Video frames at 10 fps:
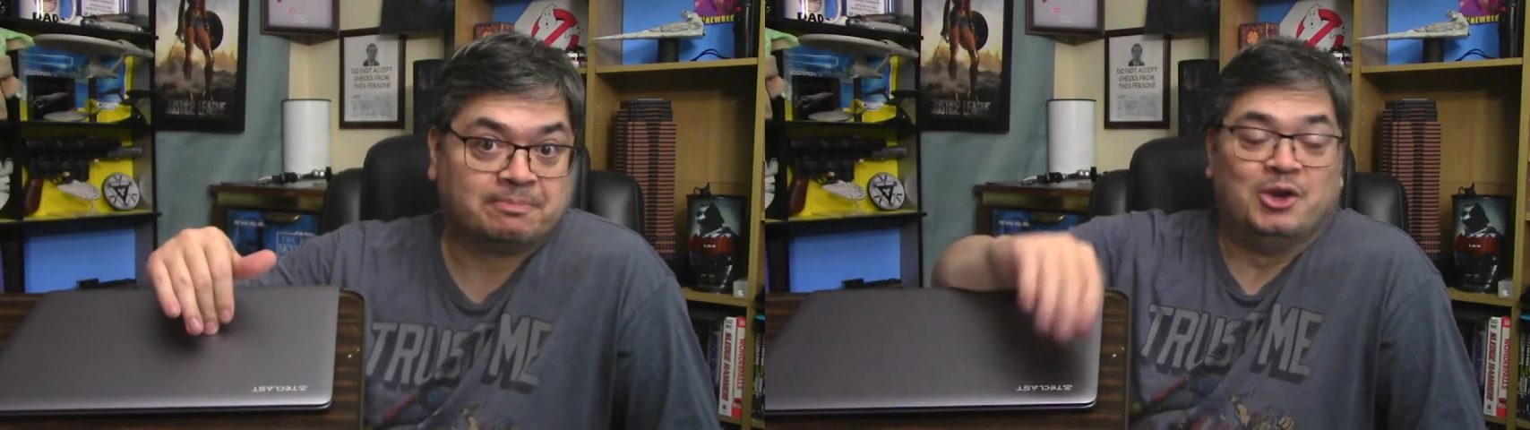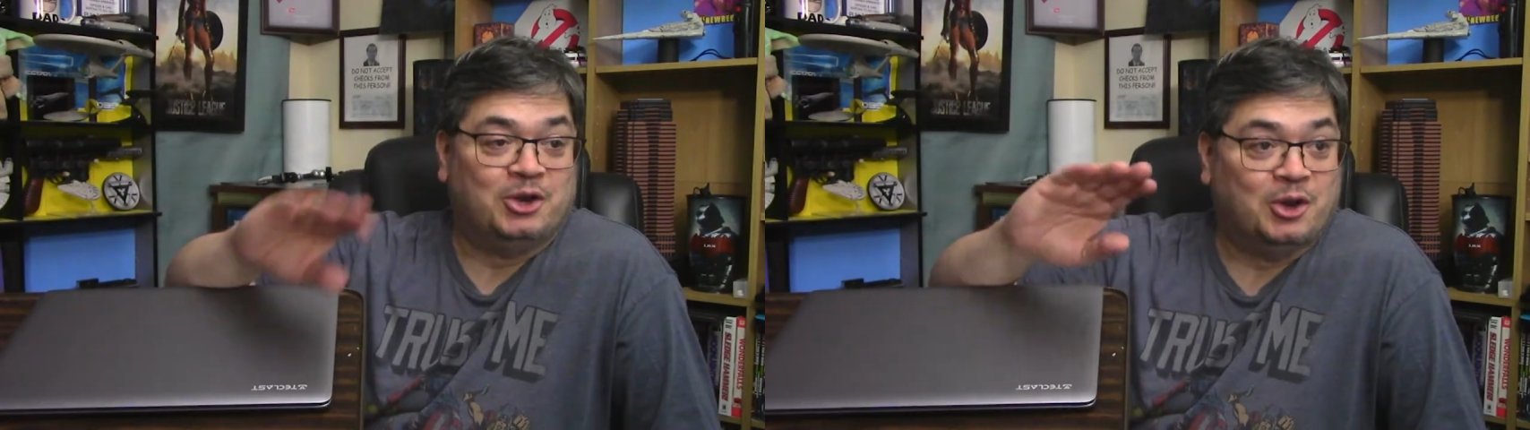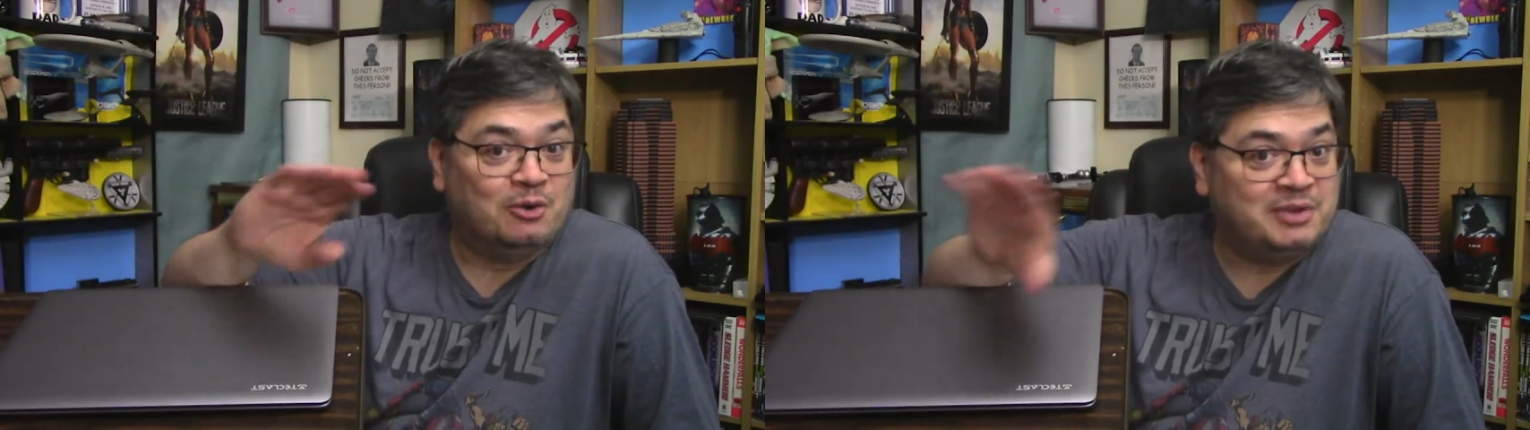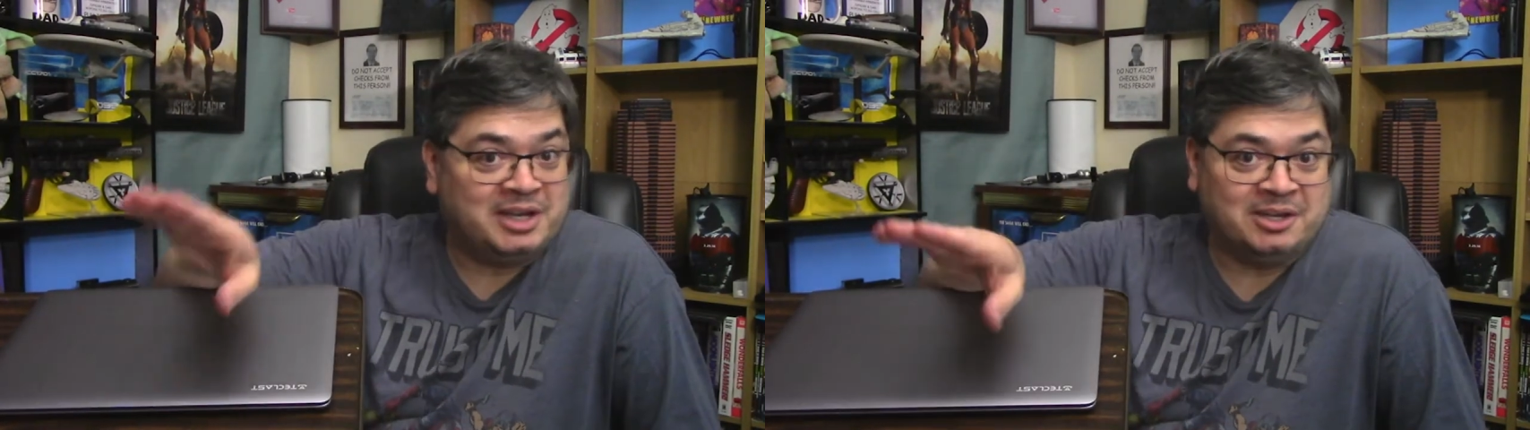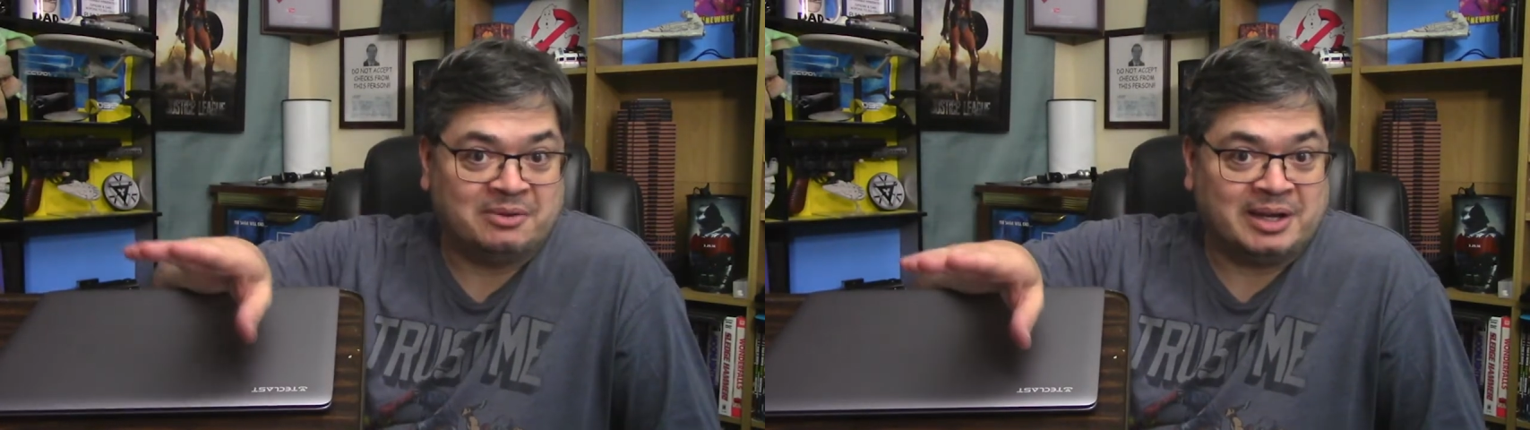No
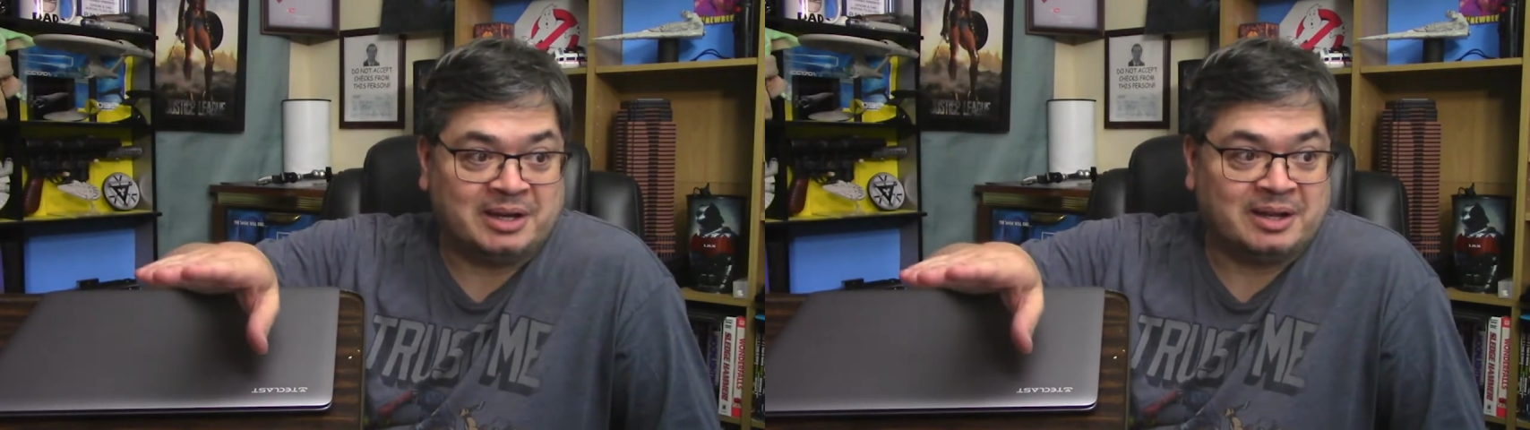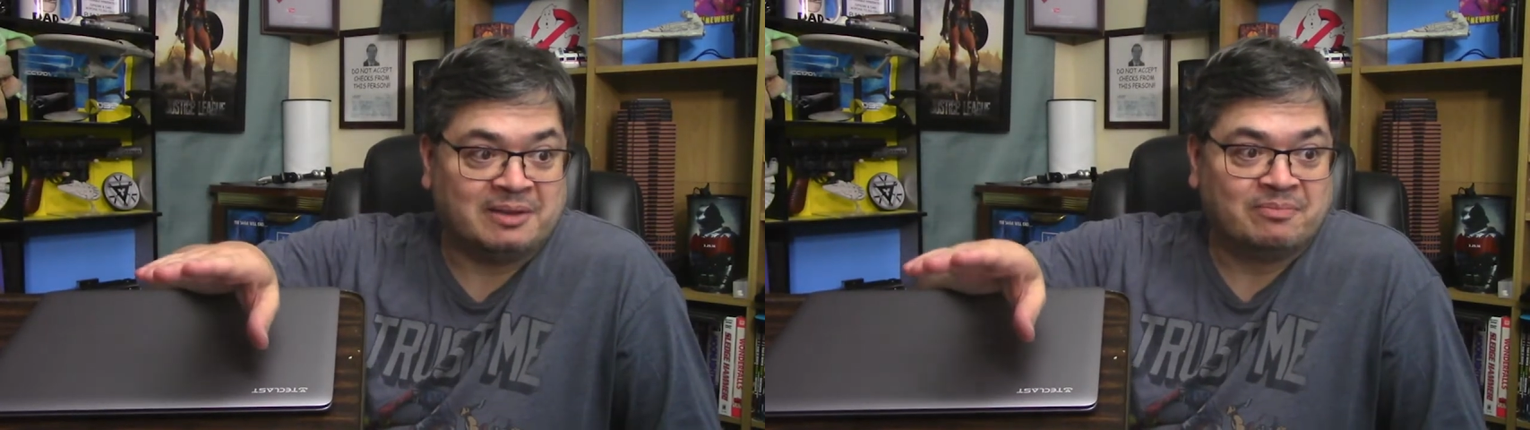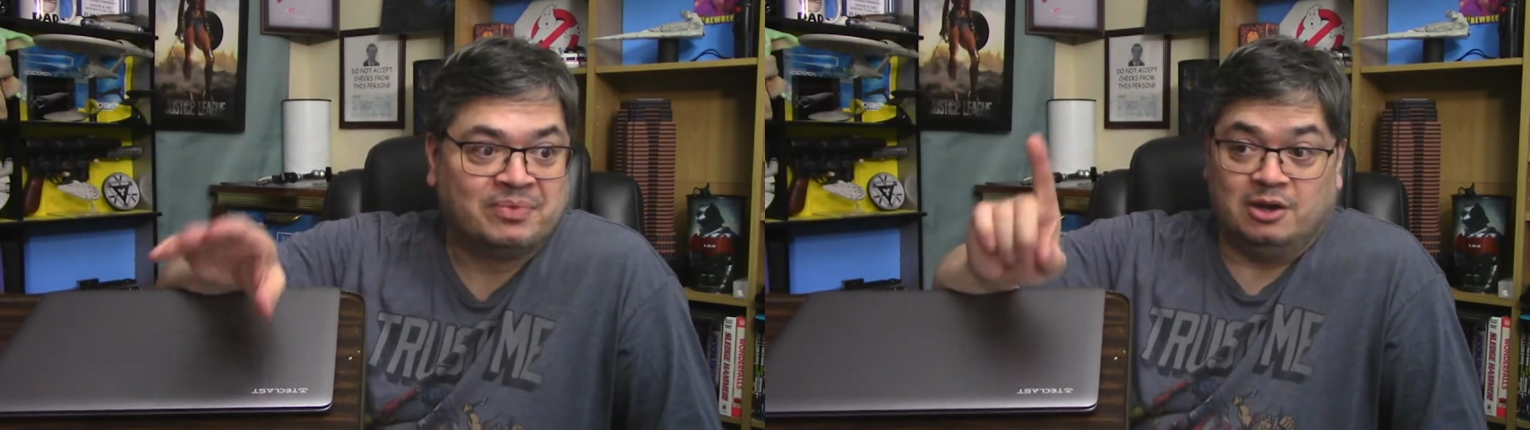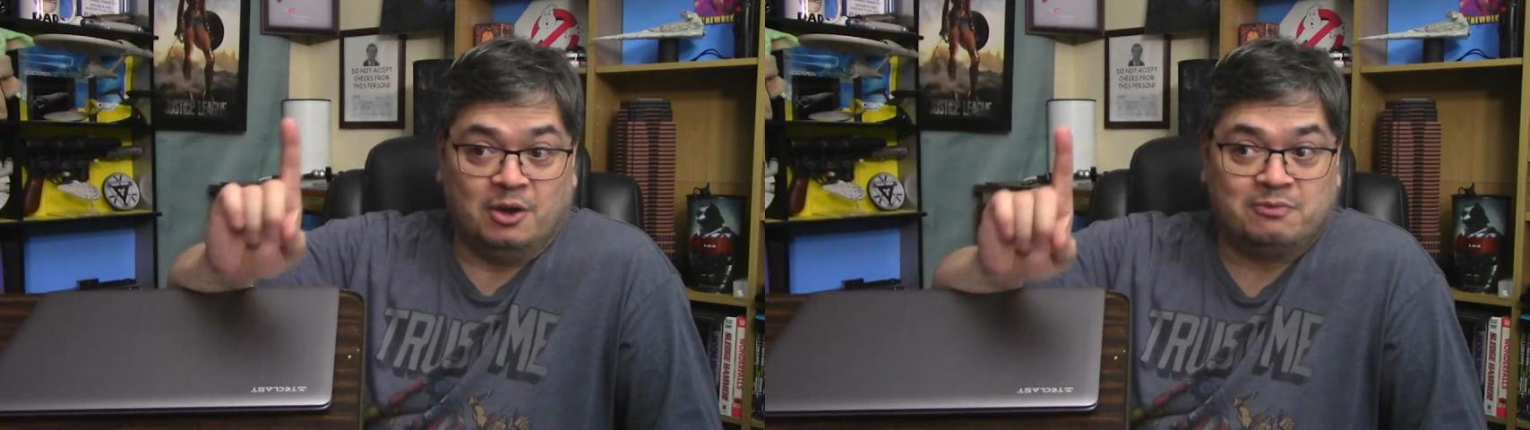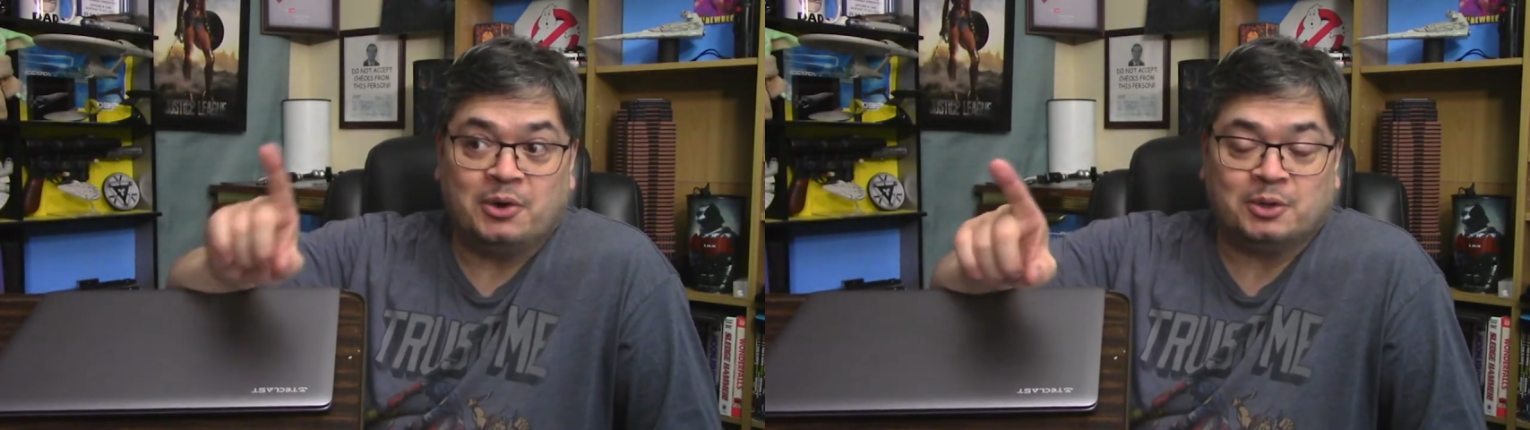video editing, no
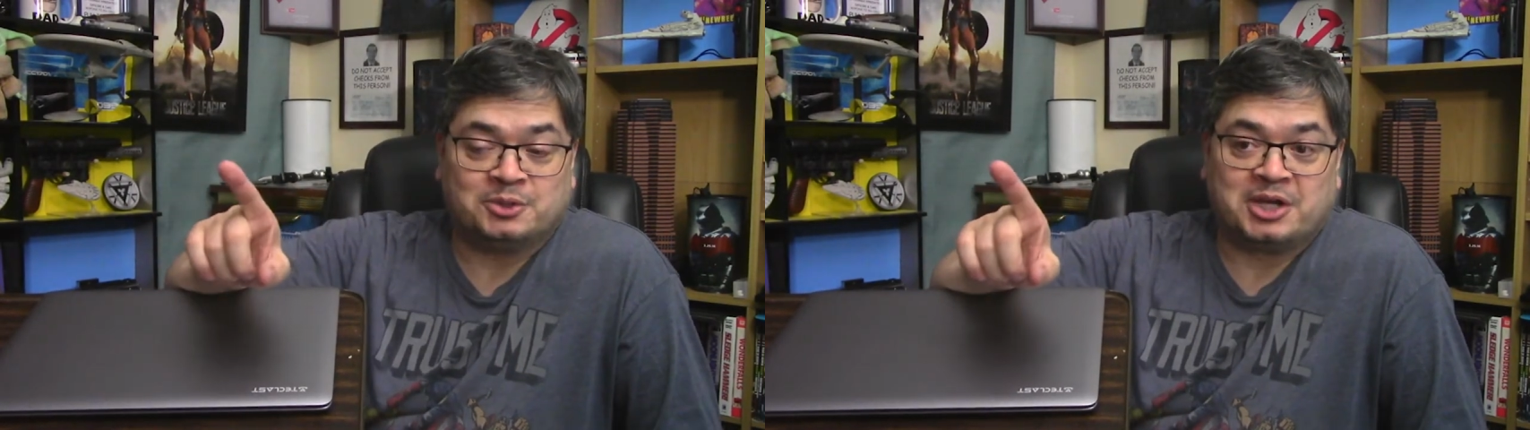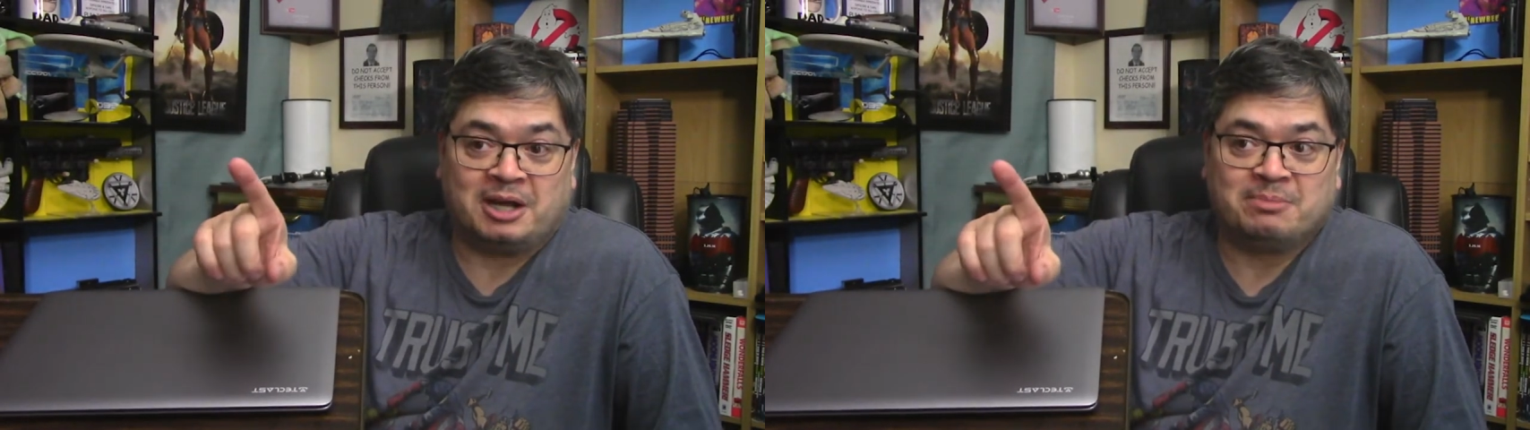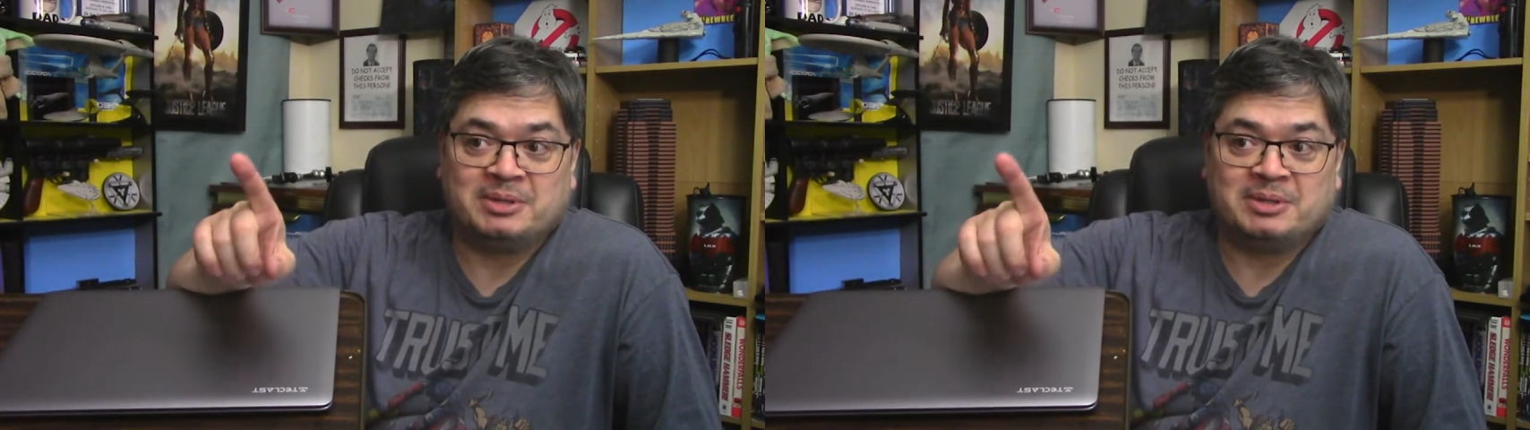Photoshop.